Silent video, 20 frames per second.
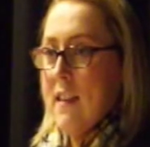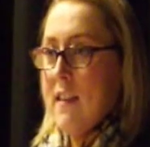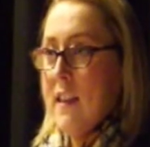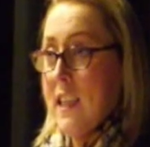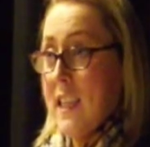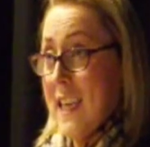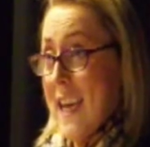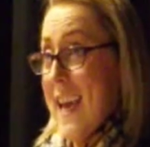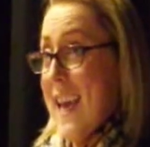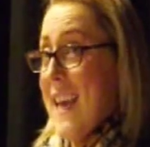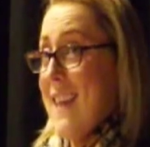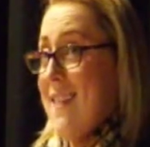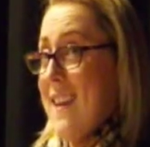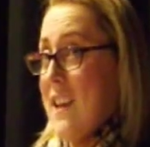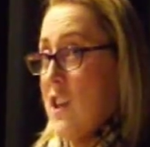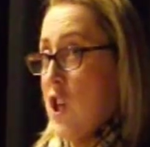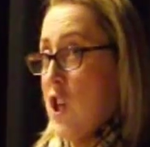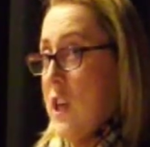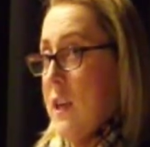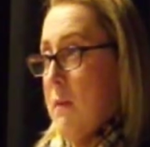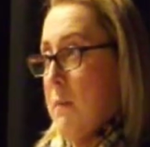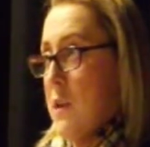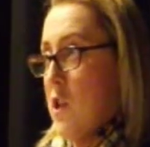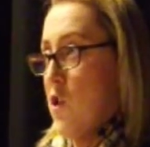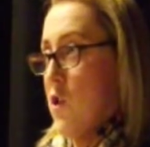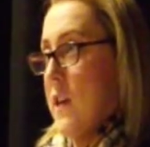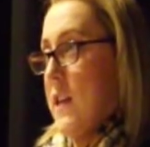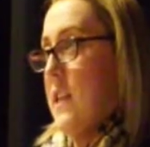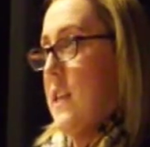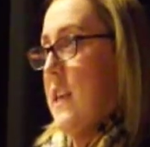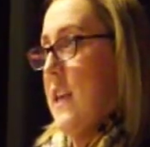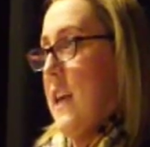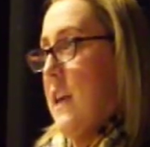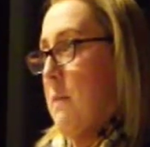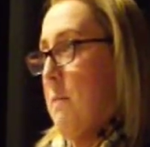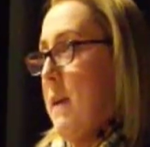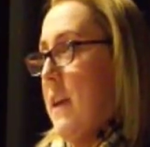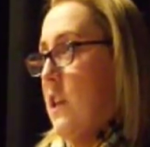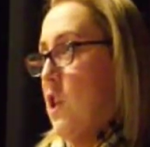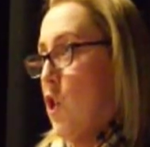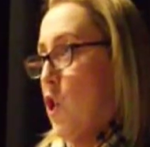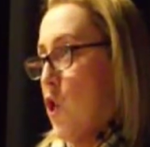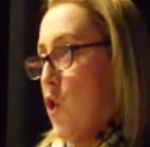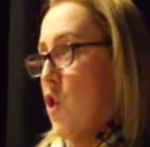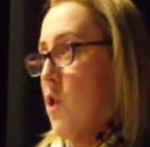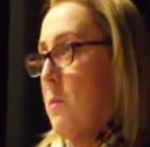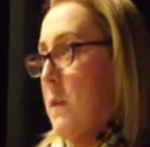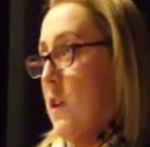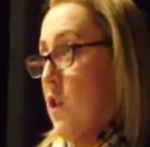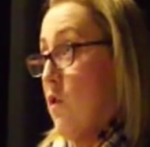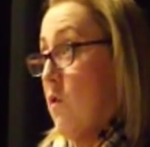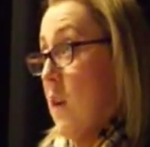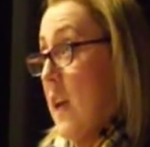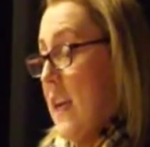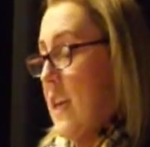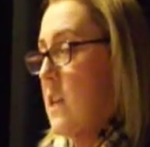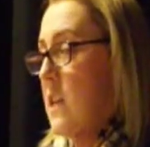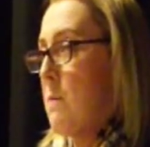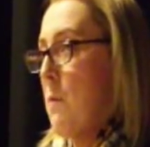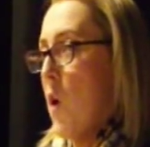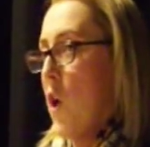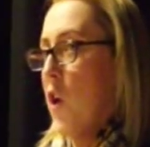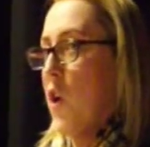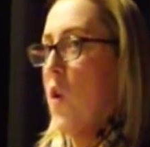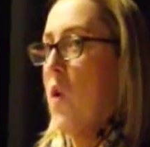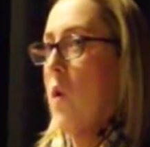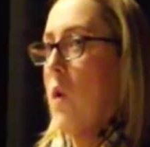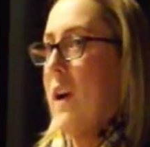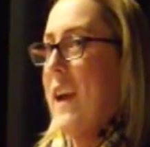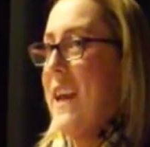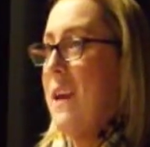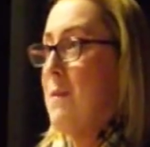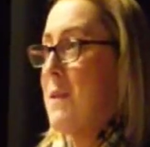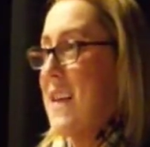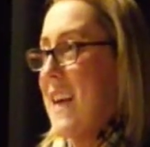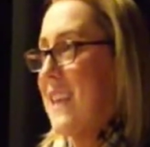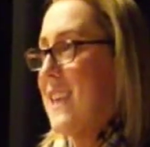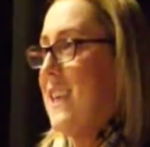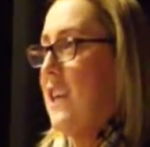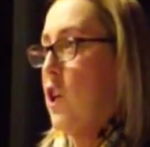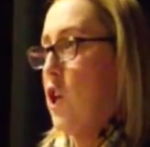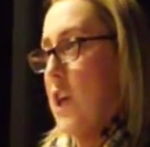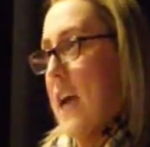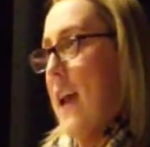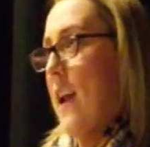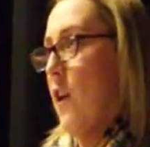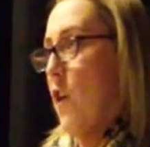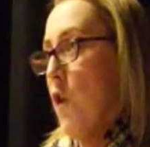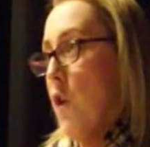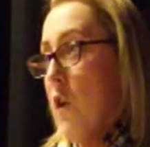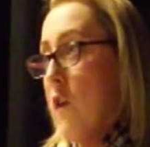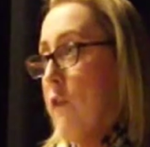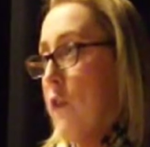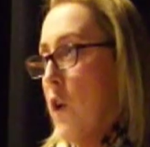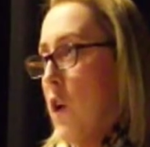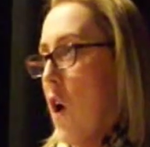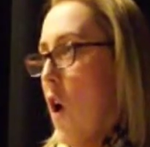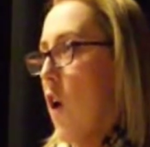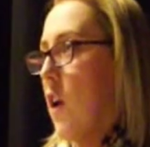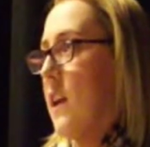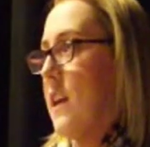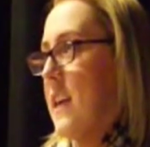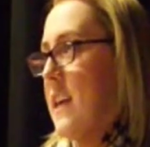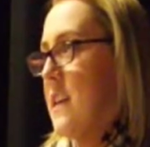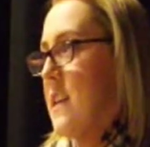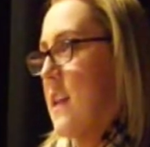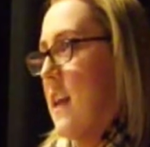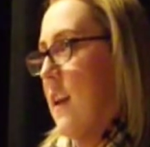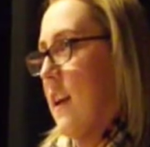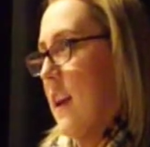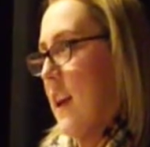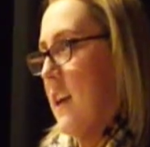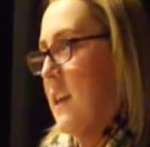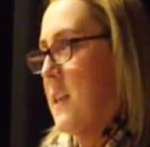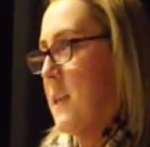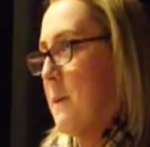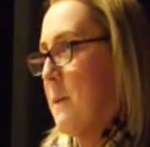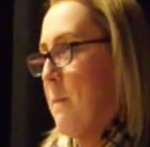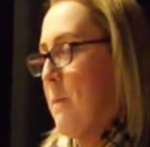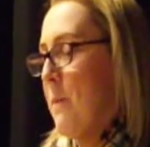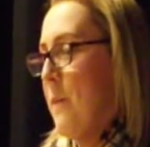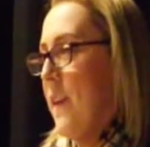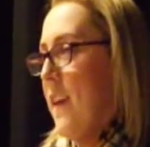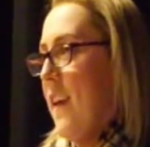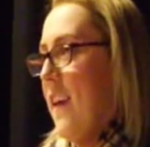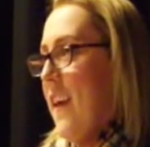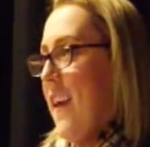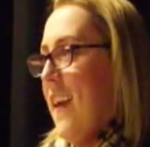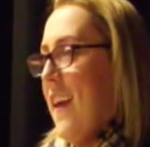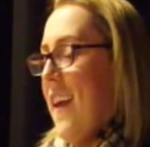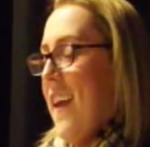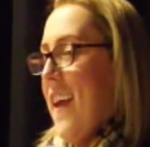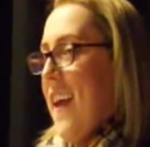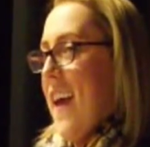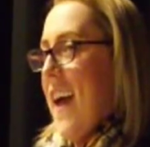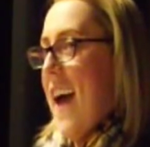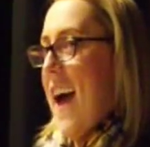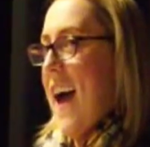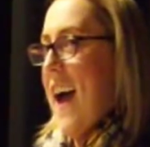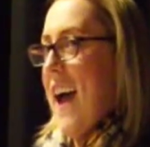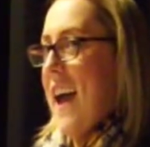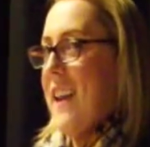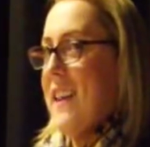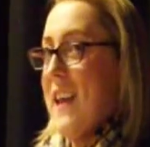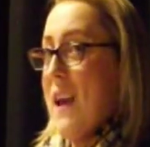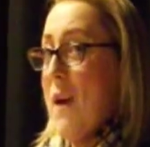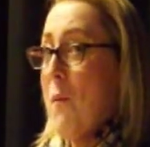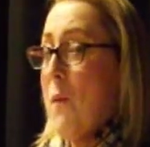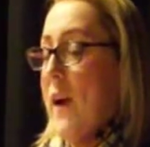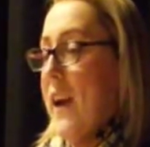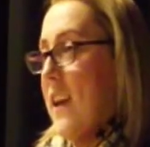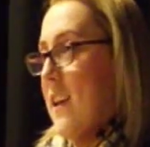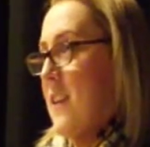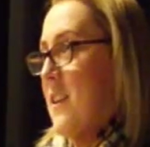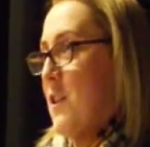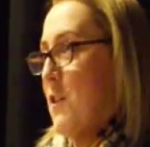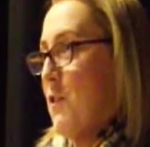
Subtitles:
the day that Seamus Tracy had made the judgment to release Martin Corey, he was actually jetting off on holidays that night. And they waited